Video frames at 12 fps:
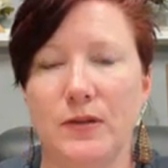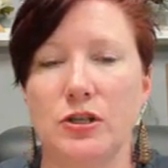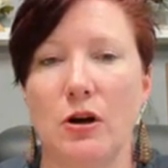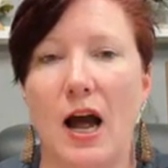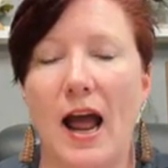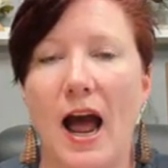
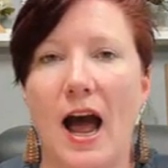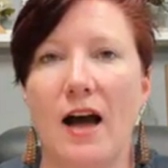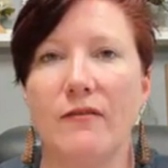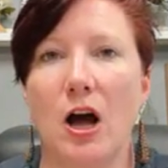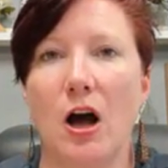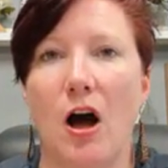So I
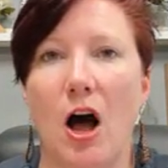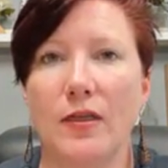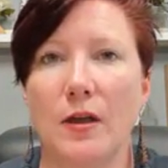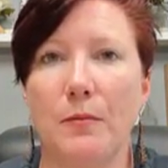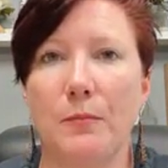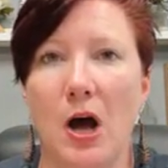have
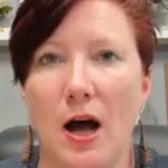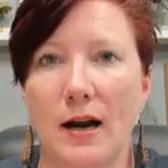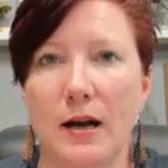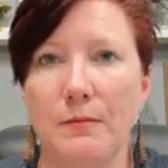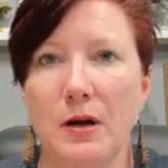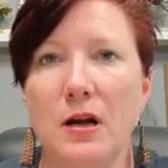on the
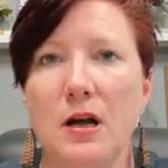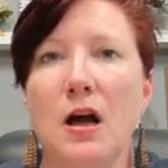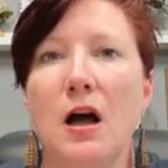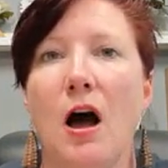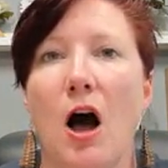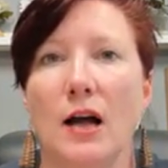bottom,
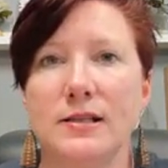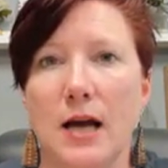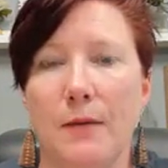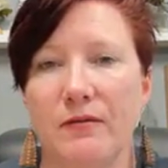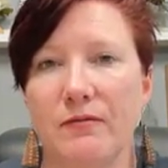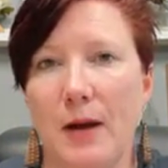on
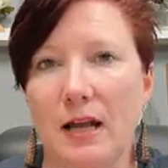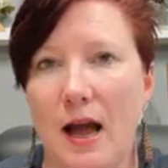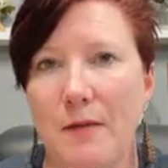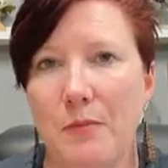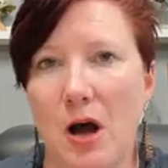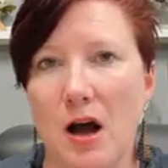top of my
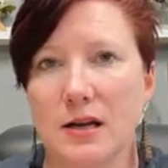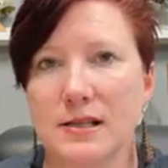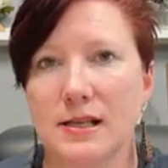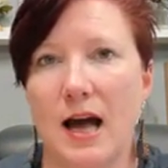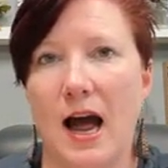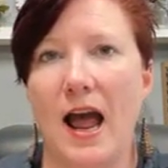light
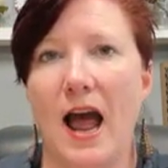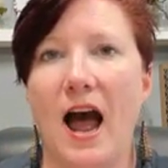box, I